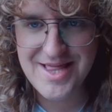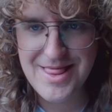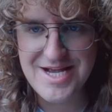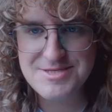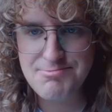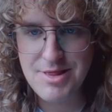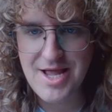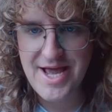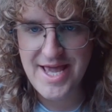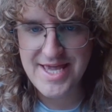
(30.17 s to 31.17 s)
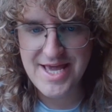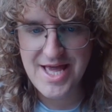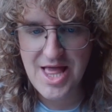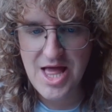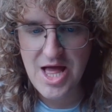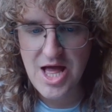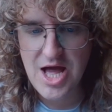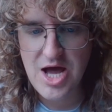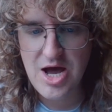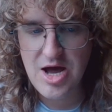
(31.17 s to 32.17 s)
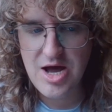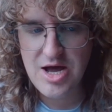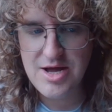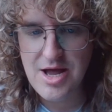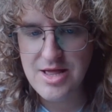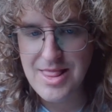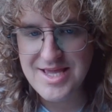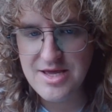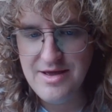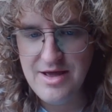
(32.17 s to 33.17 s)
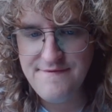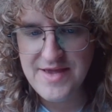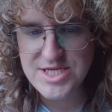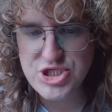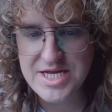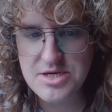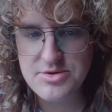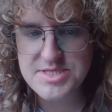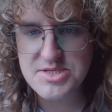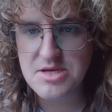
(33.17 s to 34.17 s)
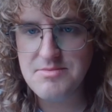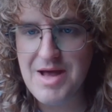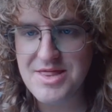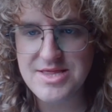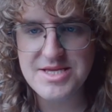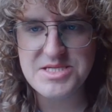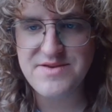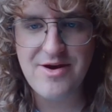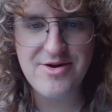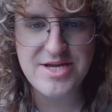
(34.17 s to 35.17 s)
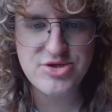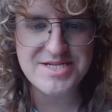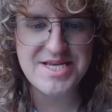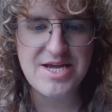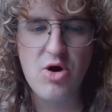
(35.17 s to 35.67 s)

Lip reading: Let's play like a fianchetto system. I think this is very interesting.